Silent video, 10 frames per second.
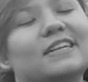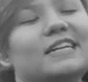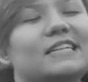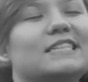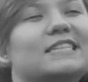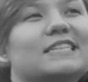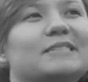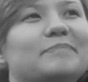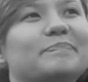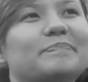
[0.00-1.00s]
And
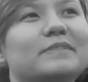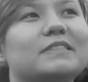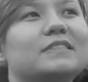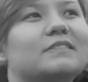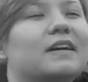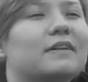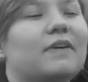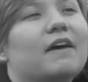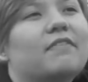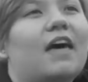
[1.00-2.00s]
still kind of
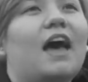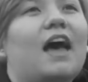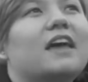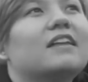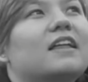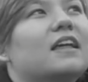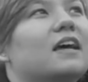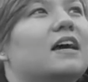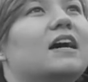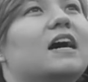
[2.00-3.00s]
had that.
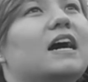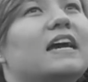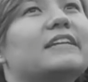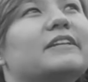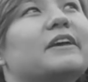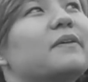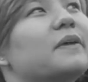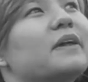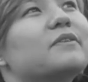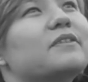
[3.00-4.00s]
And the
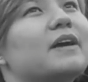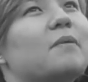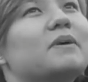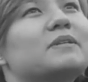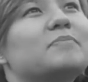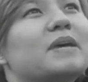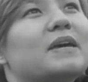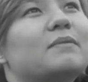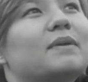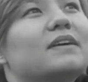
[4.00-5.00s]
only other thing I wanted to
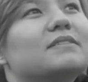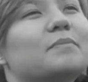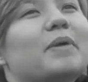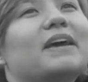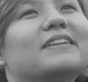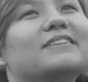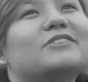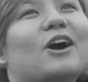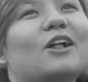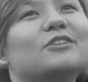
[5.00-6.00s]
be was a
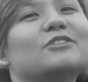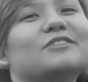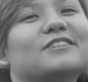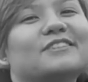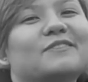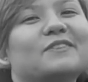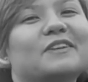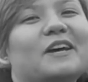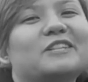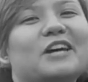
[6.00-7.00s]
paleontologist because I really
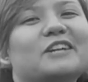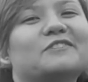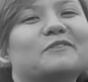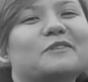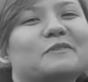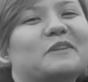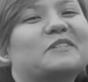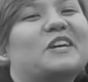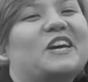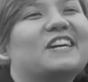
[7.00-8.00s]
liked dinosaurs when I was
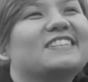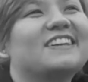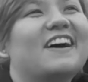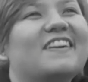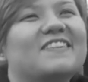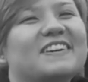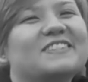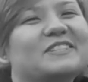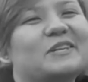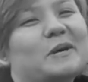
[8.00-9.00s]
a kid. So I wanted
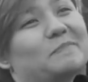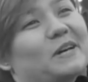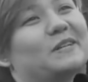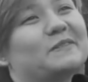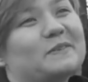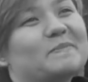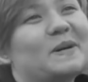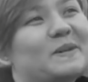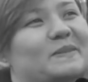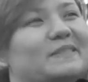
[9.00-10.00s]
to dig up dinosaur
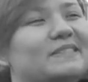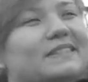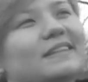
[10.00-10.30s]
bones.